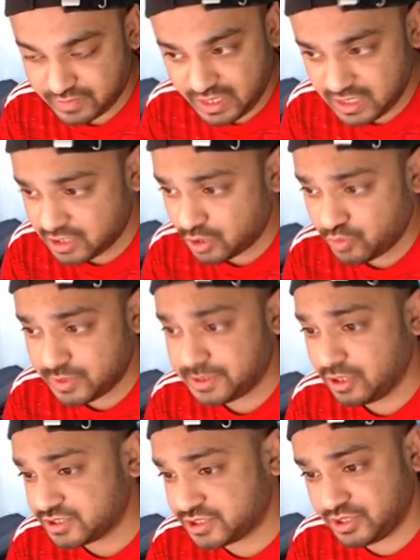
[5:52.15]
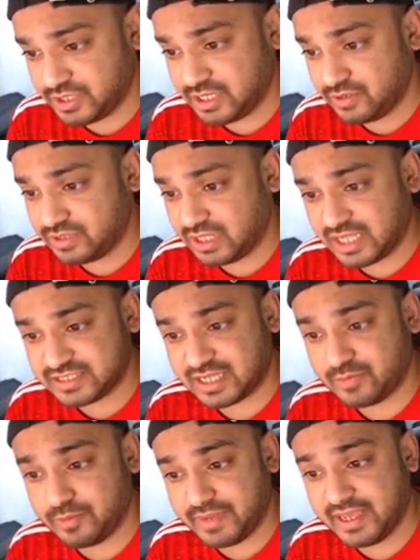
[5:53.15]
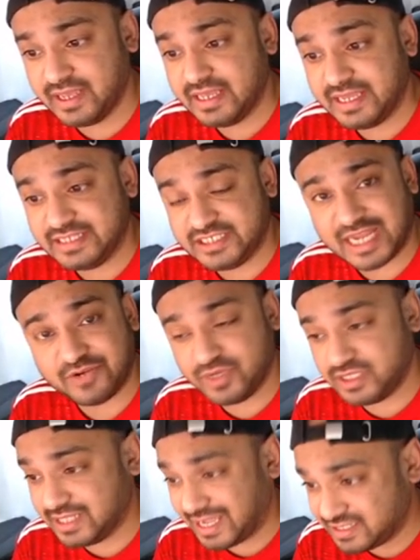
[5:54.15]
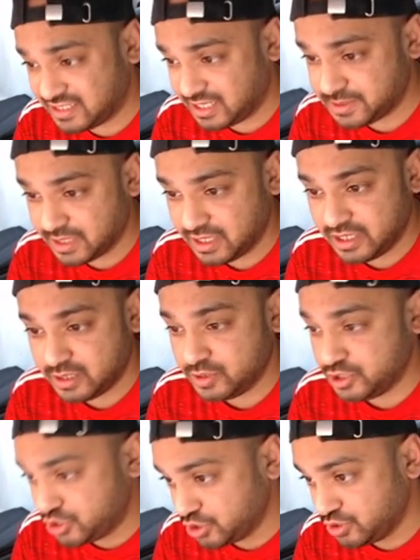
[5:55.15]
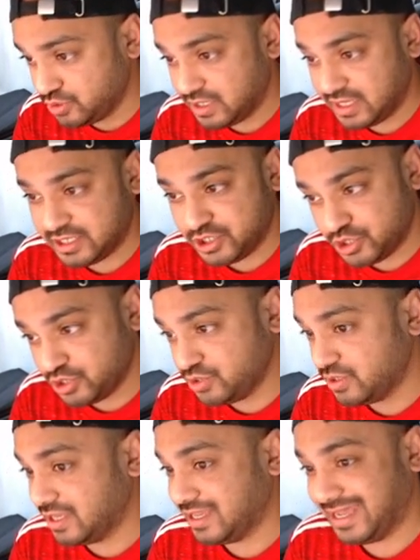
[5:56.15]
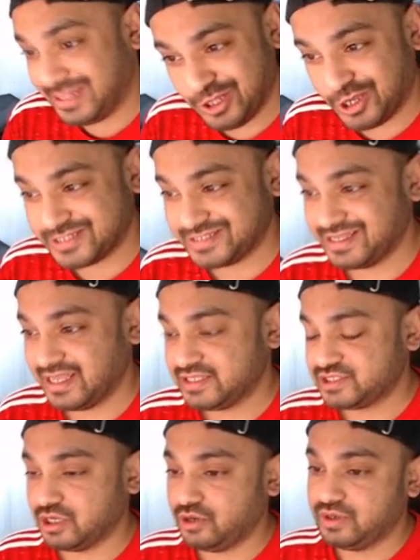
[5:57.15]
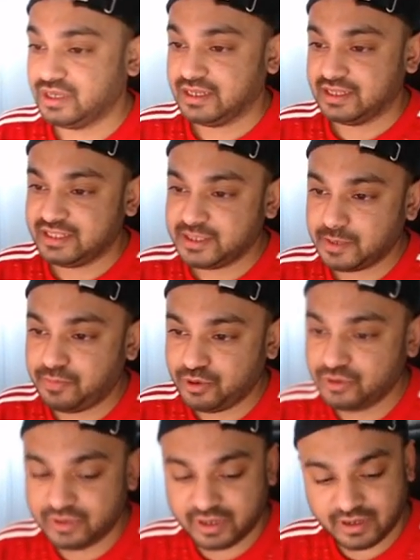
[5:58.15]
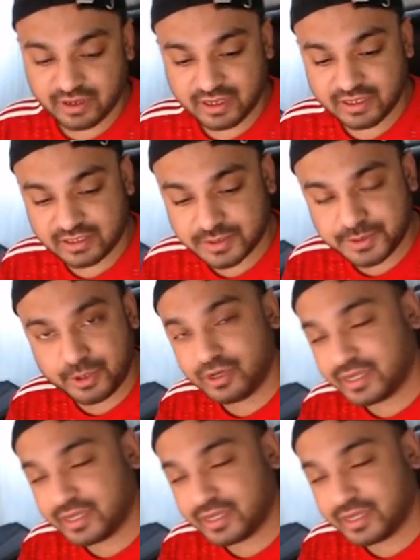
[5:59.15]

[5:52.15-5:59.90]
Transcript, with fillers: you know, we've lost two nil the last time we met in January nineteenth. We drew, drew and lost. So Liverpool, the four